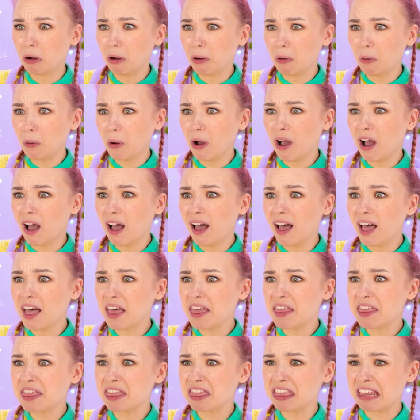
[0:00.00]
no!
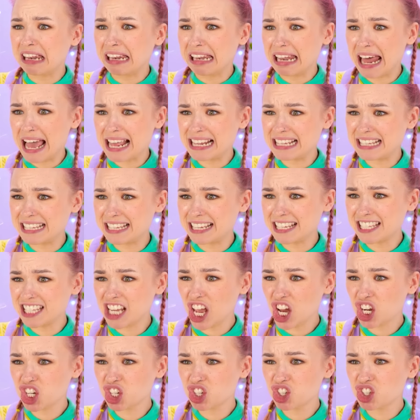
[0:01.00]
The lenses
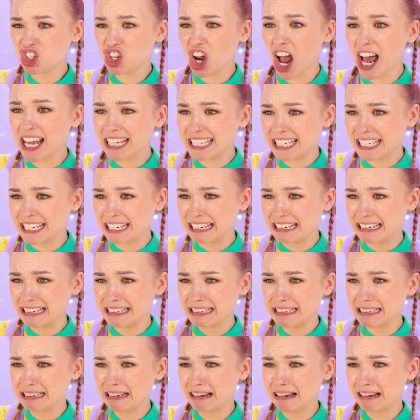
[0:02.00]
are shattered!